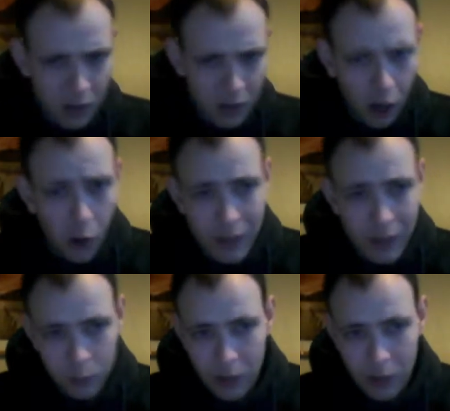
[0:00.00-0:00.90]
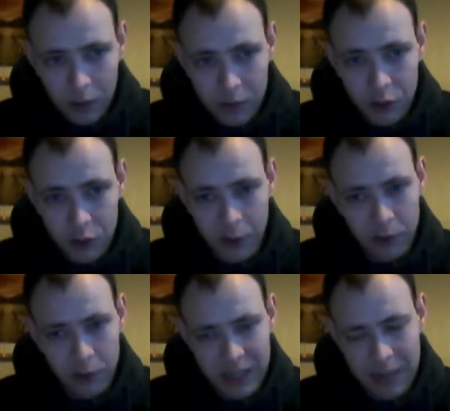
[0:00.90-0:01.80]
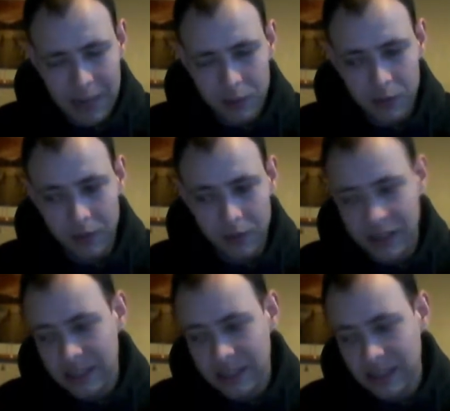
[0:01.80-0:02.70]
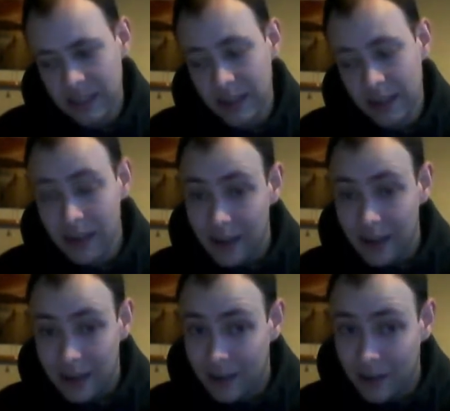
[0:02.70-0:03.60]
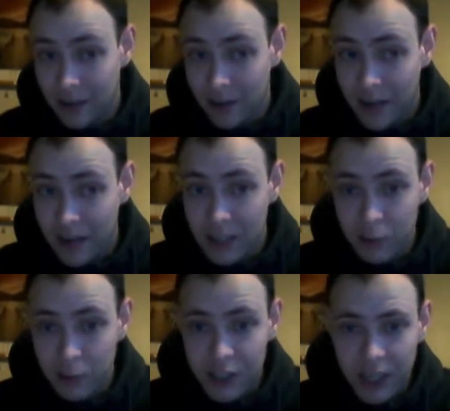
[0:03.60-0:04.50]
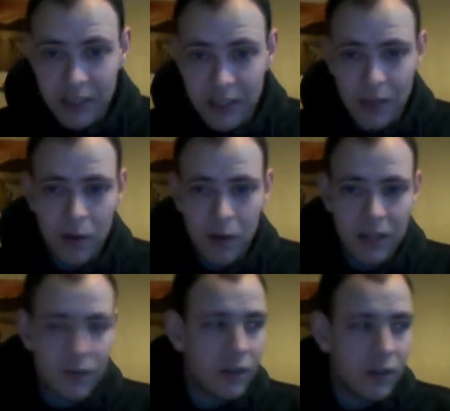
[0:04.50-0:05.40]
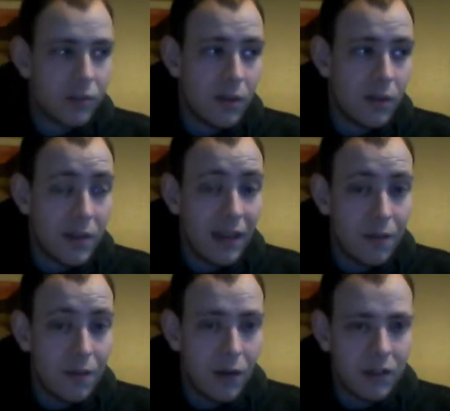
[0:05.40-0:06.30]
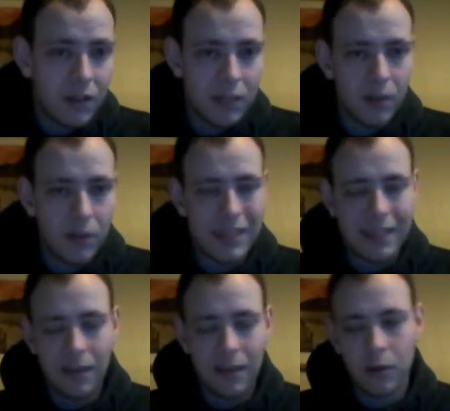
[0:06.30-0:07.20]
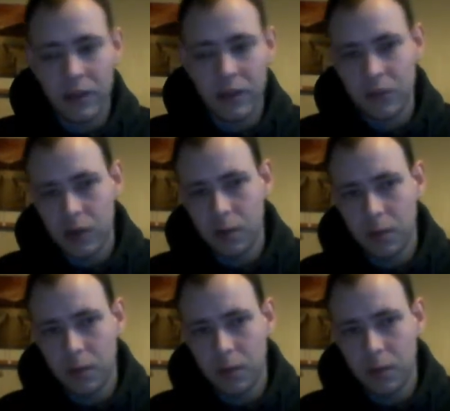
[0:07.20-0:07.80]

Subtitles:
Always well over 2 hours. Absolutely fantastic. And you know, they ain't spring chickens anymore. These fellas are in the mid-late 40s, but they're still going strong.